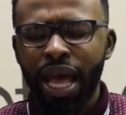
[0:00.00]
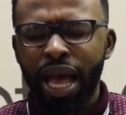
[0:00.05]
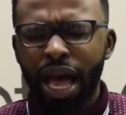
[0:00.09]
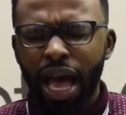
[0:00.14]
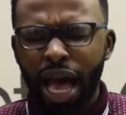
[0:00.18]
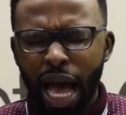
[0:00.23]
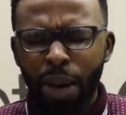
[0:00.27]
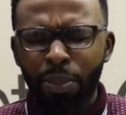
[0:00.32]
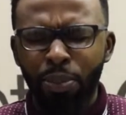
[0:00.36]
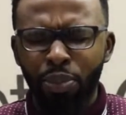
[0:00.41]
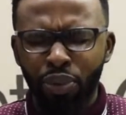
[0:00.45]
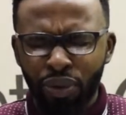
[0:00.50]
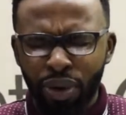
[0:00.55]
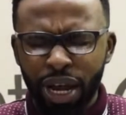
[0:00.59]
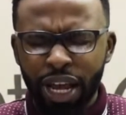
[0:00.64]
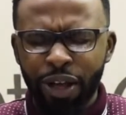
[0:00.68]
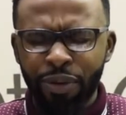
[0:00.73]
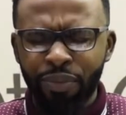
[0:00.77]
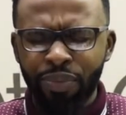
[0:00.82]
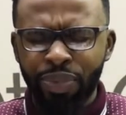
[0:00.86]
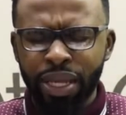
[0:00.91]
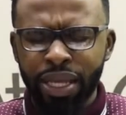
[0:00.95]
I pray
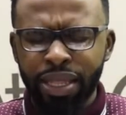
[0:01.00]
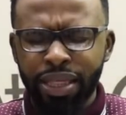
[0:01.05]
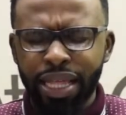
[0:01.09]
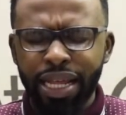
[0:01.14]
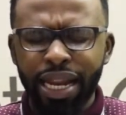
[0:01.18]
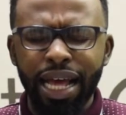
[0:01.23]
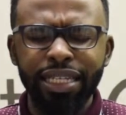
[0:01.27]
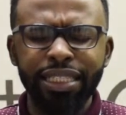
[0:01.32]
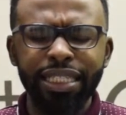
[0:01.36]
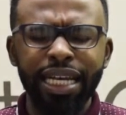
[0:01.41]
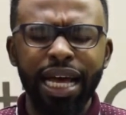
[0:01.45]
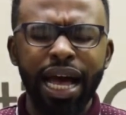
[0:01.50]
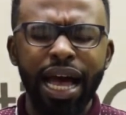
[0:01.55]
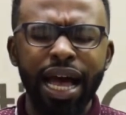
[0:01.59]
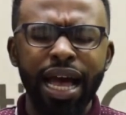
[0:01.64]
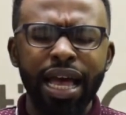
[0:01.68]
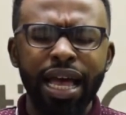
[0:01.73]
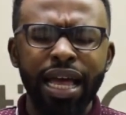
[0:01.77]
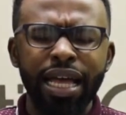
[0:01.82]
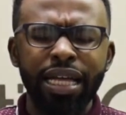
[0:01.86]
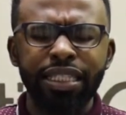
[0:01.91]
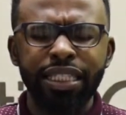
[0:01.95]
that as I
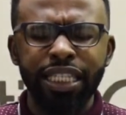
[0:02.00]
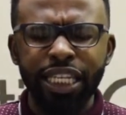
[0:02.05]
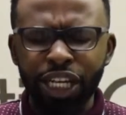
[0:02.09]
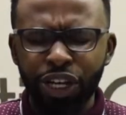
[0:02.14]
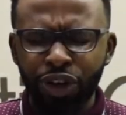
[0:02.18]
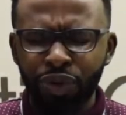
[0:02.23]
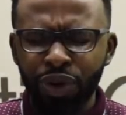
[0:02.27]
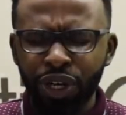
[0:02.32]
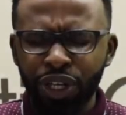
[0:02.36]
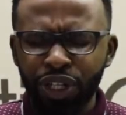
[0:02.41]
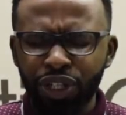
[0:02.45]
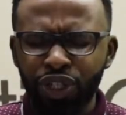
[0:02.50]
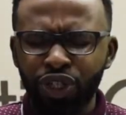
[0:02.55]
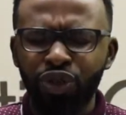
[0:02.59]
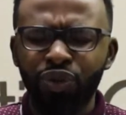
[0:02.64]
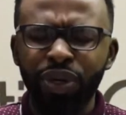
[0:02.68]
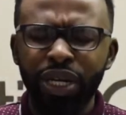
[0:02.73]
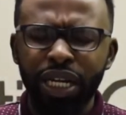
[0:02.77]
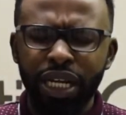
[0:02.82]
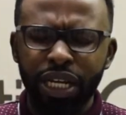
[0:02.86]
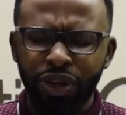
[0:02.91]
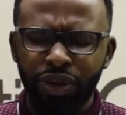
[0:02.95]
decrease, you
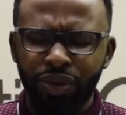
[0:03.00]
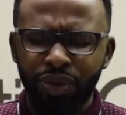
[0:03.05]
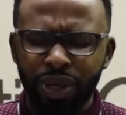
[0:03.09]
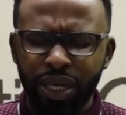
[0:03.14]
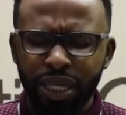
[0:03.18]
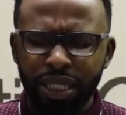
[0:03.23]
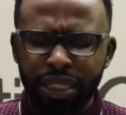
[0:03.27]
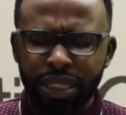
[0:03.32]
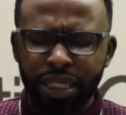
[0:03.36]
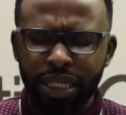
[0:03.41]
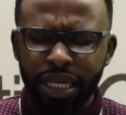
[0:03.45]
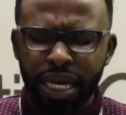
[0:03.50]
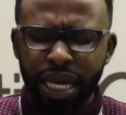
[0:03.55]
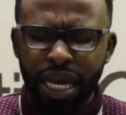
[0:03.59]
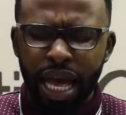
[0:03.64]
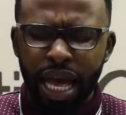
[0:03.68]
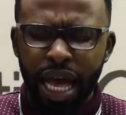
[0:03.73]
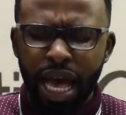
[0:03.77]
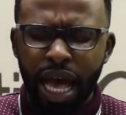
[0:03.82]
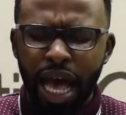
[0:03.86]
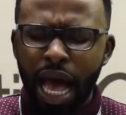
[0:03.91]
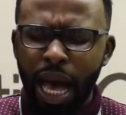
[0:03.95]
would increase.
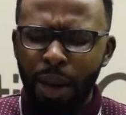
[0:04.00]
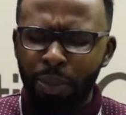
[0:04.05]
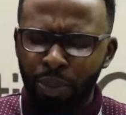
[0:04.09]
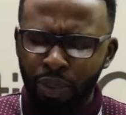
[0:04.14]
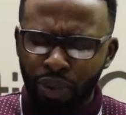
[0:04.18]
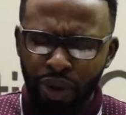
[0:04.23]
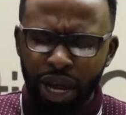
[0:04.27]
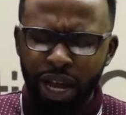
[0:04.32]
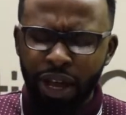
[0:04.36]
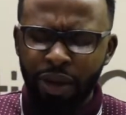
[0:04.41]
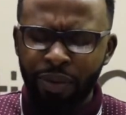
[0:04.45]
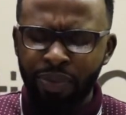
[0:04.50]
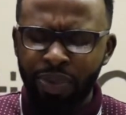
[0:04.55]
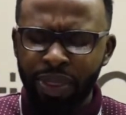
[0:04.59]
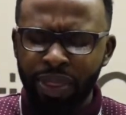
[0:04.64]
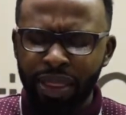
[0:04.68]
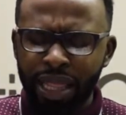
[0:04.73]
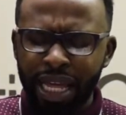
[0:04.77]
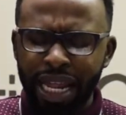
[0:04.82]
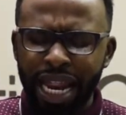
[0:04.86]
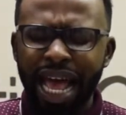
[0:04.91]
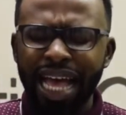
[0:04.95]
I pray
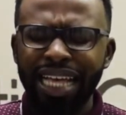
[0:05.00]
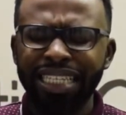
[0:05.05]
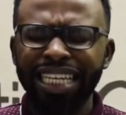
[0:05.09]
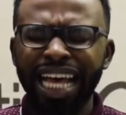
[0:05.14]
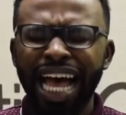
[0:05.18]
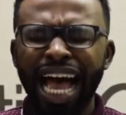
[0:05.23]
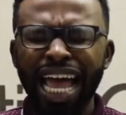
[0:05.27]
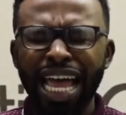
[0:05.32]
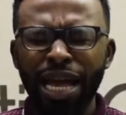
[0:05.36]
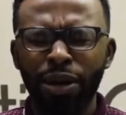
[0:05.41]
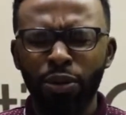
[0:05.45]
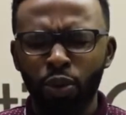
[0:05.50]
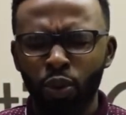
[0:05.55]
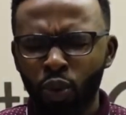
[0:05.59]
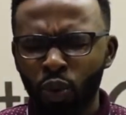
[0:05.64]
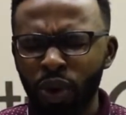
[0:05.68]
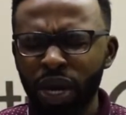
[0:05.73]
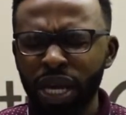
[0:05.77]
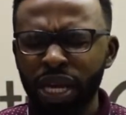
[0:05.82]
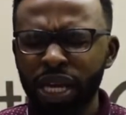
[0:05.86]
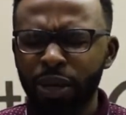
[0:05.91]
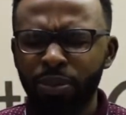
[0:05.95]
that as I am
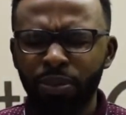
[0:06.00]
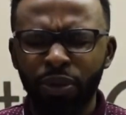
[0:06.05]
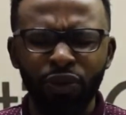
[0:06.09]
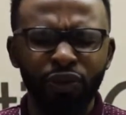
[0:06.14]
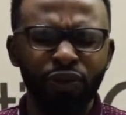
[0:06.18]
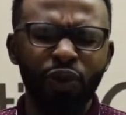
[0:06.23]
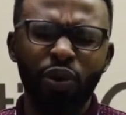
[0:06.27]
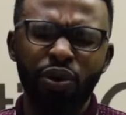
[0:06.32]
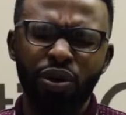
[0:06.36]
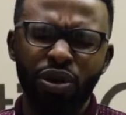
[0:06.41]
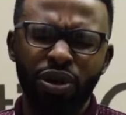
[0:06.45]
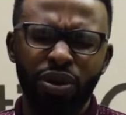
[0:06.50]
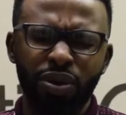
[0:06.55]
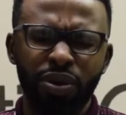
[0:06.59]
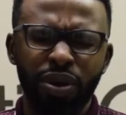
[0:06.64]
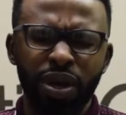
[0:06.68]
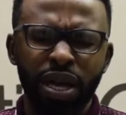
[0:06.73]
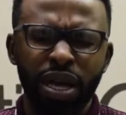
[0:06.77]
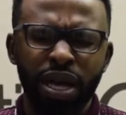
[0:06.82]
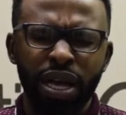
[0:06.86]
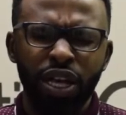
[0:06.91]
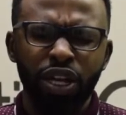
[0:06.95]
weak before you,
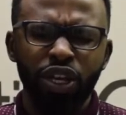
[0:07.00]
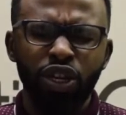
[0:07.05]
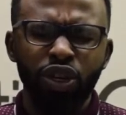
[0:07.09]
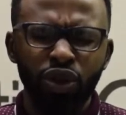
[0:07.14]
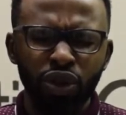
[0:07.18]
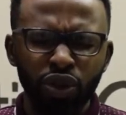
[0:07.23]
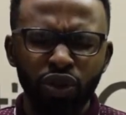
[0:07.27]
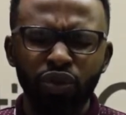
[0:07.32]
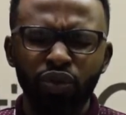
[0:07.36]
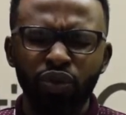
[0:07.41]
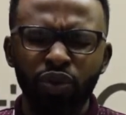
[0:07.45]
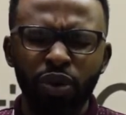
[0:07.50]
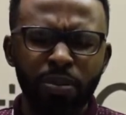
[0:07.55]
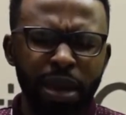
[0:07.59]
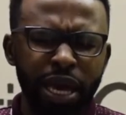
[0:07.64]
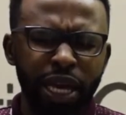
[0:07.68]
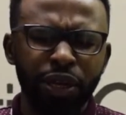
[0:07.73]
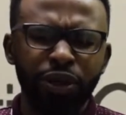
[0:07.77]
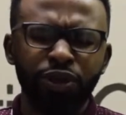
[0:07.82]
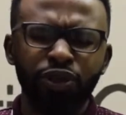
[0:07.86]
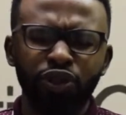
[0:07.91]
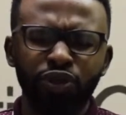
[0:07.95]
you would make
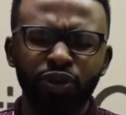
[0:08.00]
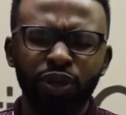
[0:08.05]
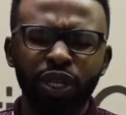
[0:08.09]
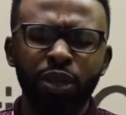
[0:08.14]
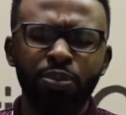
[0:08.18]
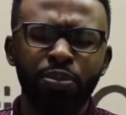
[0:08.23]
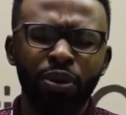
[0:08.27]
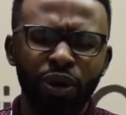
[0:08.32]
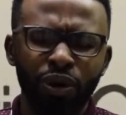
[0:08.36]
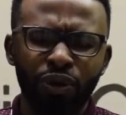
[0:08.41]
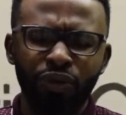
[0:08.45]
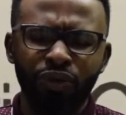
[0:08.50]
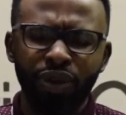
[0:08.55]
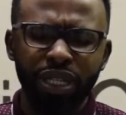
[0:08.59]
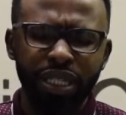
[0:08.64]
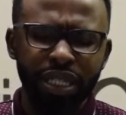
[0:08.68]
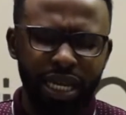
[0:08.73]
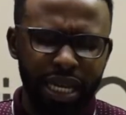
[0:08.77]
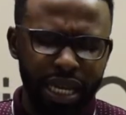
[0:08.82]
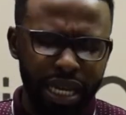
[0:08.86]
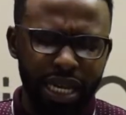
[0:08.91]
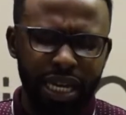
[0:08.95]
your strength perfect
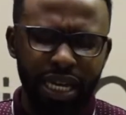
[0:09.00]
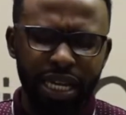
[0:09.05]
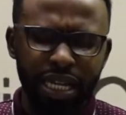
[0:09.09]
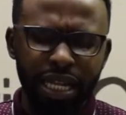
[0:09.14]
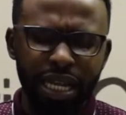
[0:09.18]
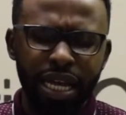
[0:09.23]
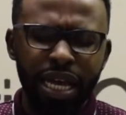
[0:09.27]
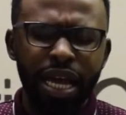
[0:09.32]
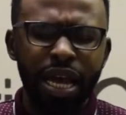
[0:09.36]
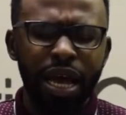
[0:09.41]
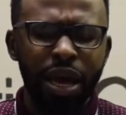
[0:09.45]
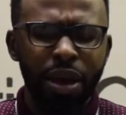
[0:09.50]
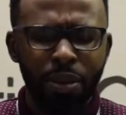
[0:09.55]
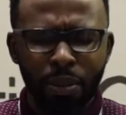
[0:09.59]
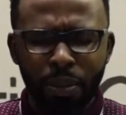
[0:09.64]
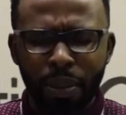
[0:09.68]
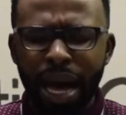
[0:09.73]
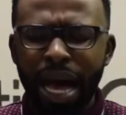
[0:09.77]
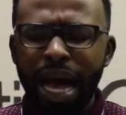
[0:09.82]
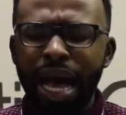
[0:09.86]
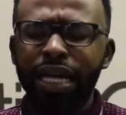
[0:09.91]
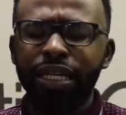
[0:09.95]
in
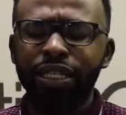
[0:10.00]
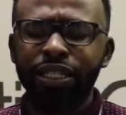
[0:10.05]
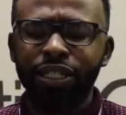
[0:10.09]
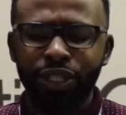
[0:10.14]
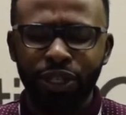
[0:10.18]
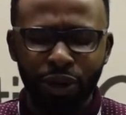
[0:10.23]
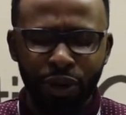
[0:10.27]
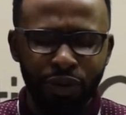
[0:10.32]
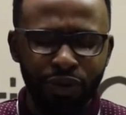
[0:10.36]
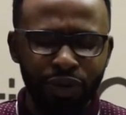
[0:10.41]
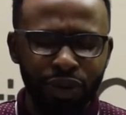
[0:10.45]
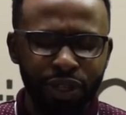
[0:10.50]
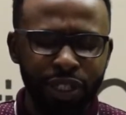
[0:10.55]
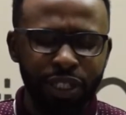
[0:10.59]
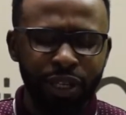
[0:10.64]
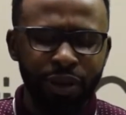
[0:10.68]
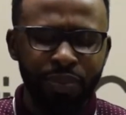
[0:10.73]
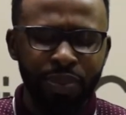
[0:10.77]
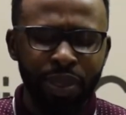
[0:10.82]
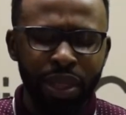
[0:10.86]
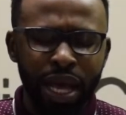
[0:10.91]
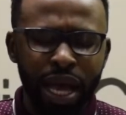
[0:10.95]
my service.
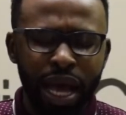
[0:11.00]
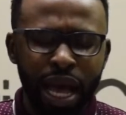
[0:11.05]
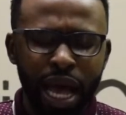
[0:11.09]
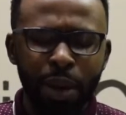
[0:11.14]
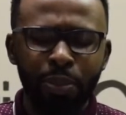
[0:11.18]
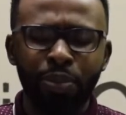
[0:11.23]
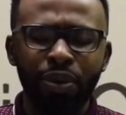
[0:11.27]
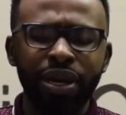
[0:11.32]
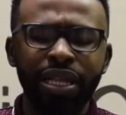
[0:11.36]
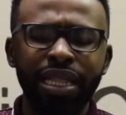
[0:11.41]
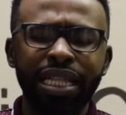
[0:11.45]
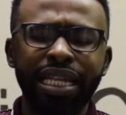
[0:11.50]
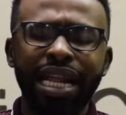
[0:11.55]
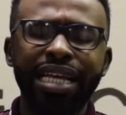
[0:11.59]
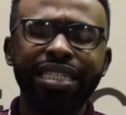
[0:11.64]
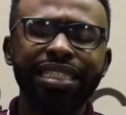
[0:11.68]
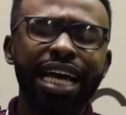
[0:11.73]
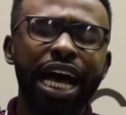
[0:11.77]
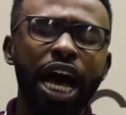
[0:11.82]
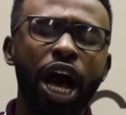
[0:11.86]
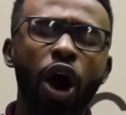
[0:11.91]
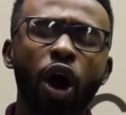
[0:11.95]
I pray that as
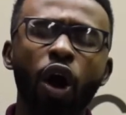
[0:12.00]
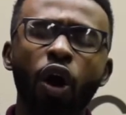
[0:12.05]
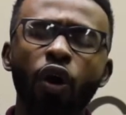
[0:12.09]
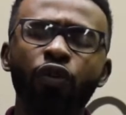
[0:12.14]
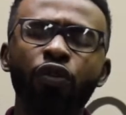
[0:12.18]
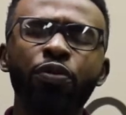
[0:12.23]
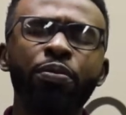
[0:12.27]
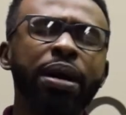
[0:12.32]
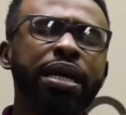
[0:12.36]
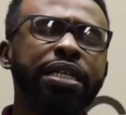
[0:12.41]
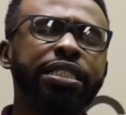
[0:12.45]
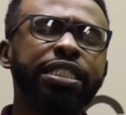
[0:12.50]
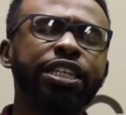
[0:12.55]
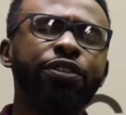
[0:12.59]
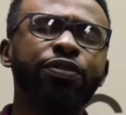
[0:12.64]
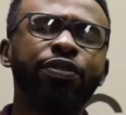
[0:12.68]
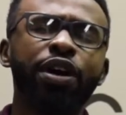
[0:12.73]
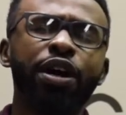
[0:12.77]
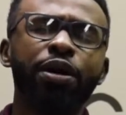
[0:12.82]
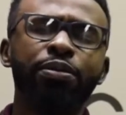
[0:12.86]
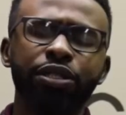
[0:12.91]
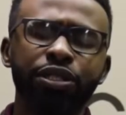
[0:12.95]
I offer myself
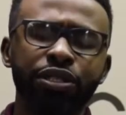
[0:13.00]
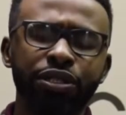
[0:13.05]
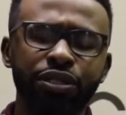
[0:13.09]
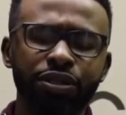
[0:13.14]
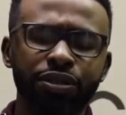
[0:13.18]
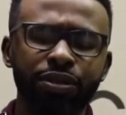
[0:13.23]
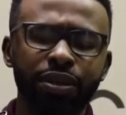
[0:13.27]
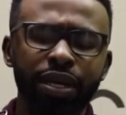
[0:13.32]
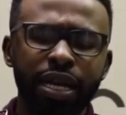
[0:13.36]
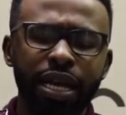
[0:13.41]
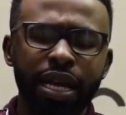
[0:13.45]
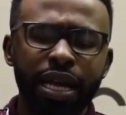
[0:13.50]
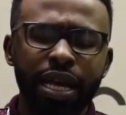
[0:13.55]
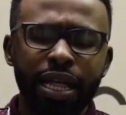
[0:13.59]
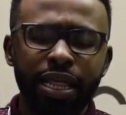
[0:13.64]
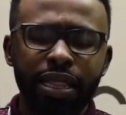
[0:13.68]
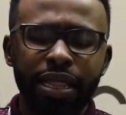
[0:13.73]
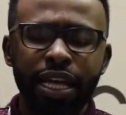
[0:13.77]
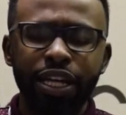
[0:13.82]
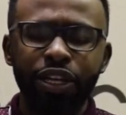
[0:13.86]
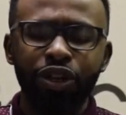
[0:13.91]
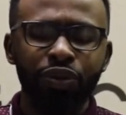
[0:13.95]
up to you,
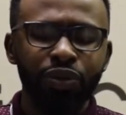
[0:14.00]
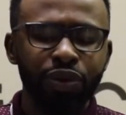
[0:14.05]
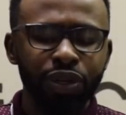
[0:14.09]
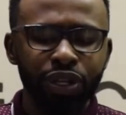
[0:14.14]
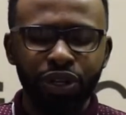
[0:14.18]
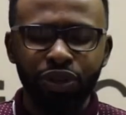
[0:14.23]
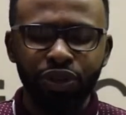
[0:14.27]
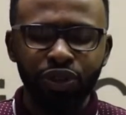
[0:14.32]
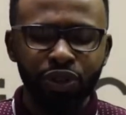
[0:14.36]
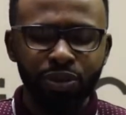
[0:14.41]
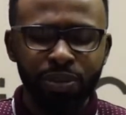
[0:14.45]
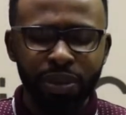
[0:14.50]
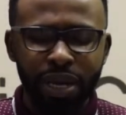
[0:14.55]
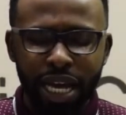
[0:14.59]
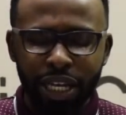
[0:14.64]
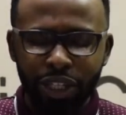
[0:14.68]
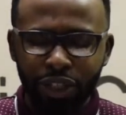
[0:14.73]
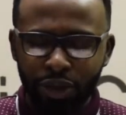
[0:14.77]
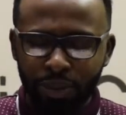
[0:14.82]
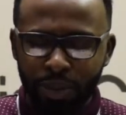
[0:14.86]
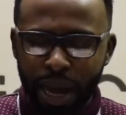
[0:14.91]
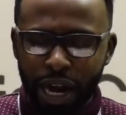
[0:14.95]
that you would use me as
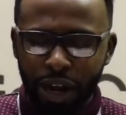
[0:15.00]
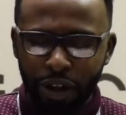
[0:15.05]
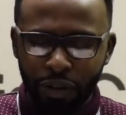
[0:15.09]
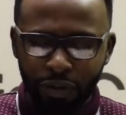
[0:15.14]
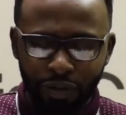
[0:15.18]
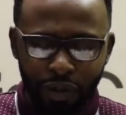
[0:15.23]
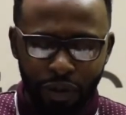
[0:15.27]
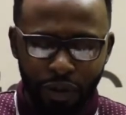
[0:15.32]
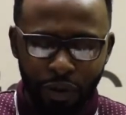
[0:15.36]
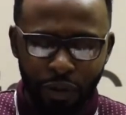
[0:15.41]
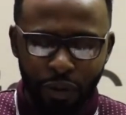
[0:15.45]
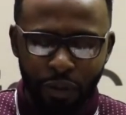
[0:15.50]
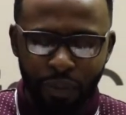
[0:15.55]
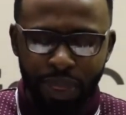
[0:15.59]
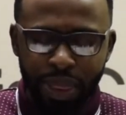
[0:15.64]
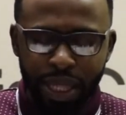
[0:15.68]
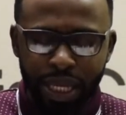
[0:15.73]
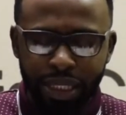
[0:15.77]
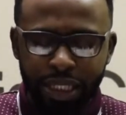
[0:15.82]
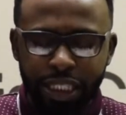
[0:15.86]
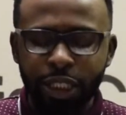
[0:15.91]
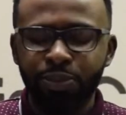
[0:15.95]
your microphone
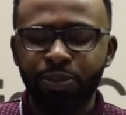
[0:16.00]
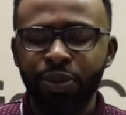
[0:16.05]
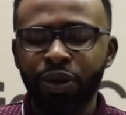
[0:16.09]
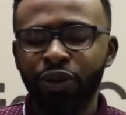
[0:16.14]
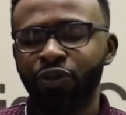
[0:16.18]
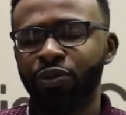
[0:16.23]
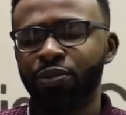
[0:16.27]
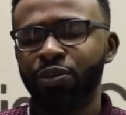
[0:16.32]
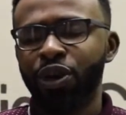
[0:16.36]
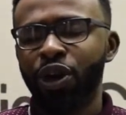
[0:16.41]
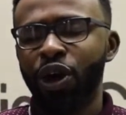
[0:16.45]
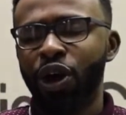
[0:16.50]
to speak from your